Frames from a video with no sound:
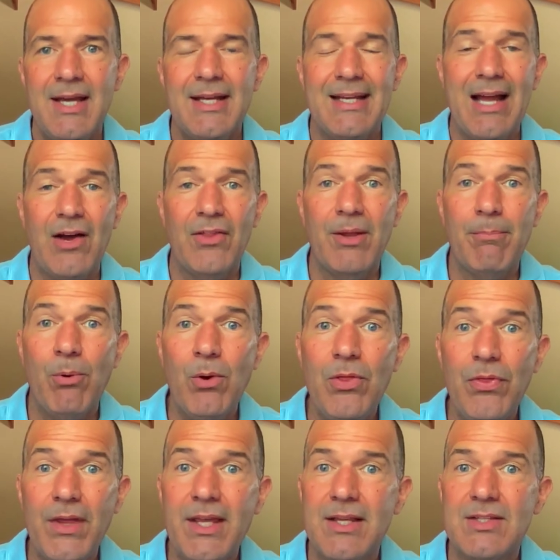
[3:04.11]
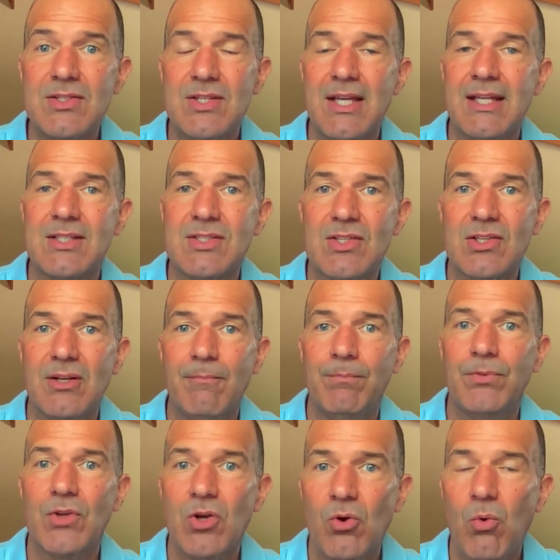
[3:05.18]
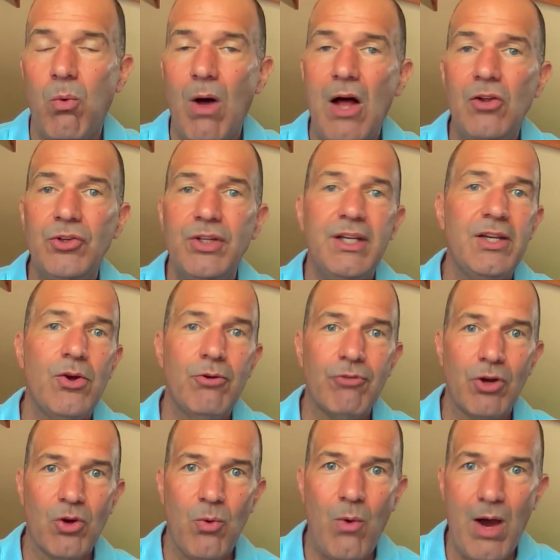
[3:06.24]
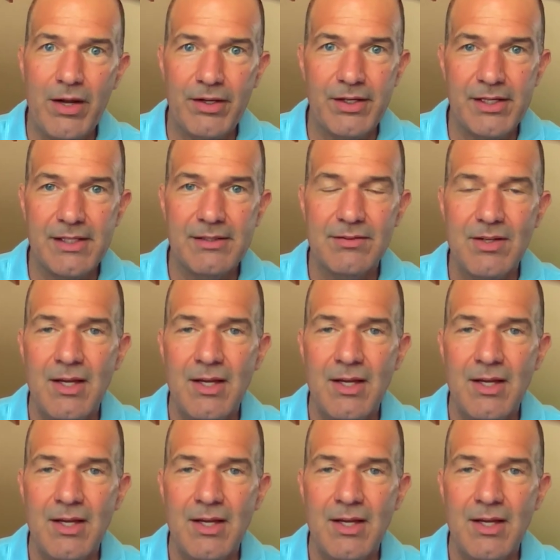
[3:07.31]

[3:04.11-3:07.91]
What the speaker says: Now, the important thing is it's quality over quantity.